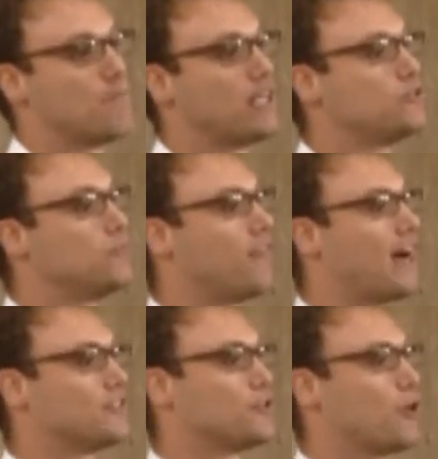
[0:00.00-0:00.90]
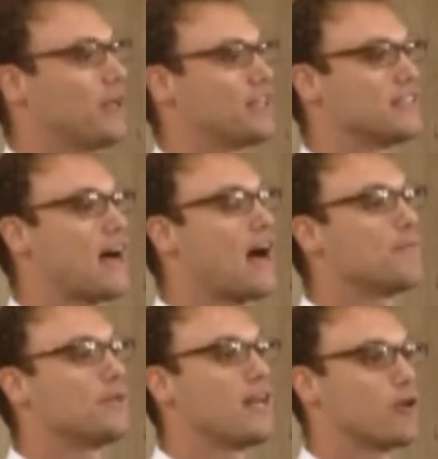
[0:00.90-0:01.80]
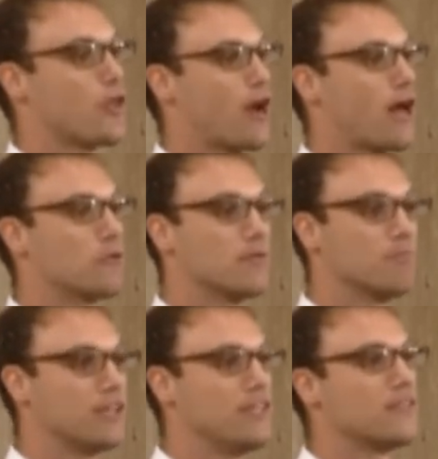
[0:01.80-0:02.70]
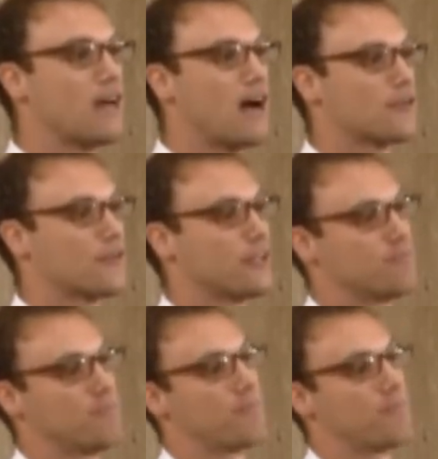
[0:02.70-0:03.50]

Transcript: My supervisor told me at the time he never thought I would complete the doctorate.